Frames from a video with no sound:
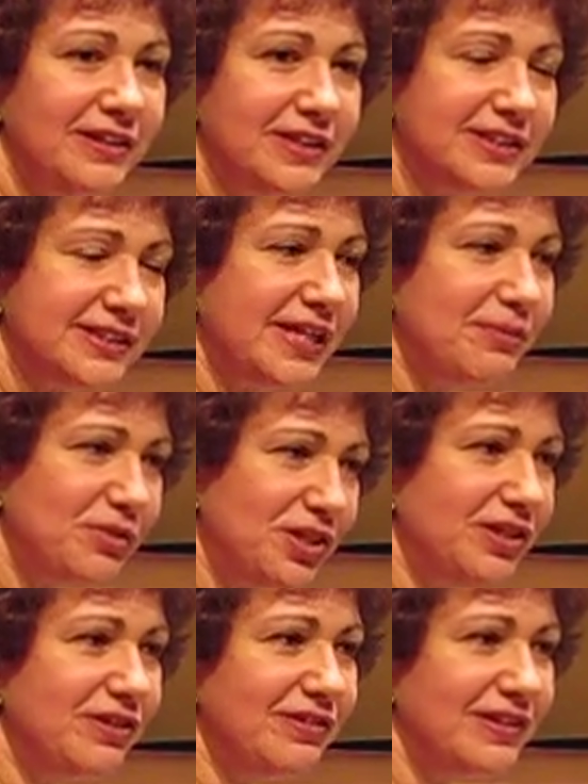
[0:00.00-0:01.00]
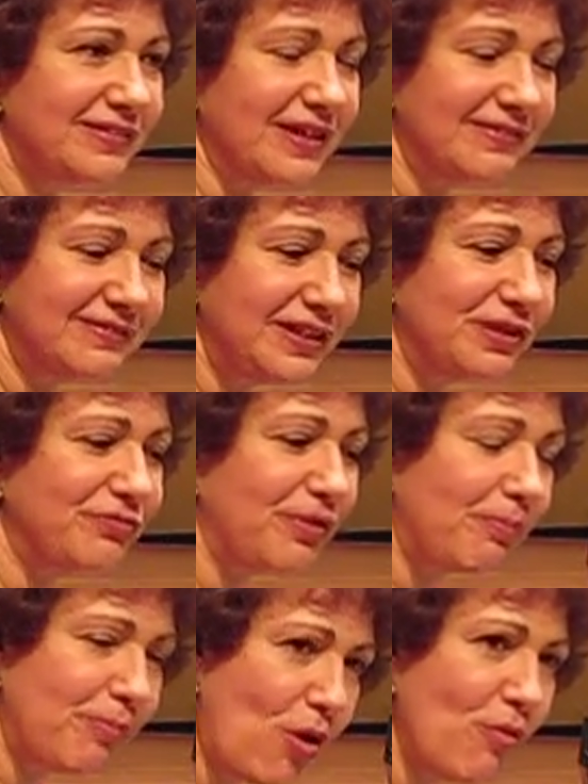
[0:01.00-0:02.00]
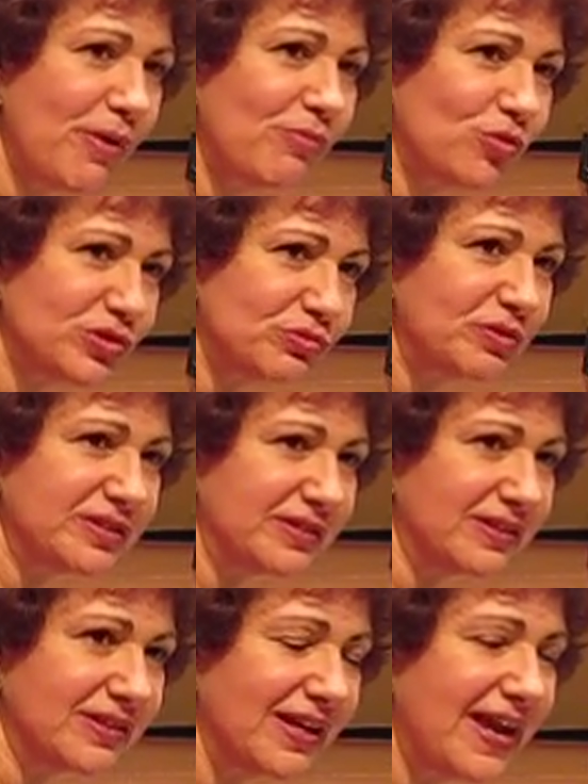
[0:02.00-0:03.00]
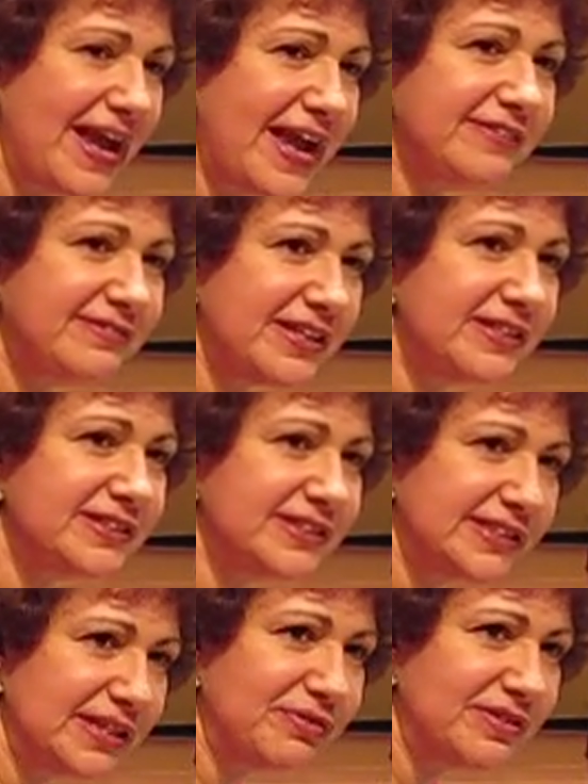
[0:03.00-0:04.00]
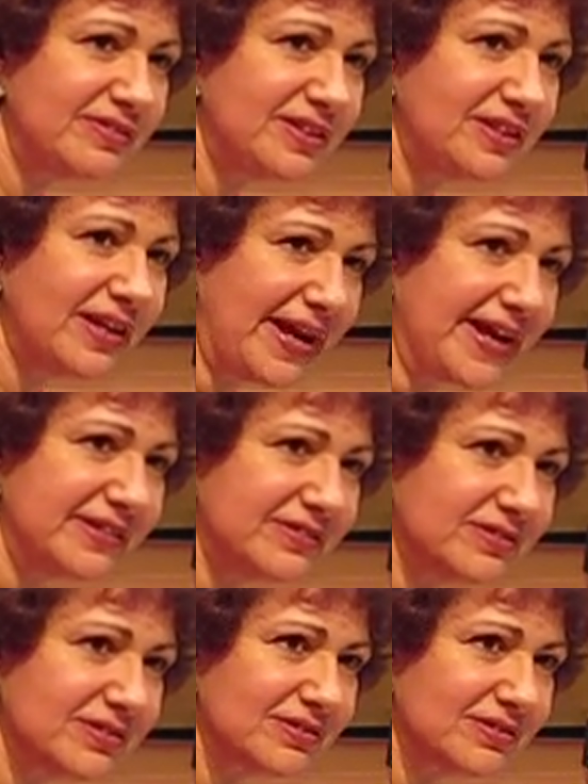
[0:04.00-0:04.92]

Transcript: In the same year that HaTikva poem was written. 1878.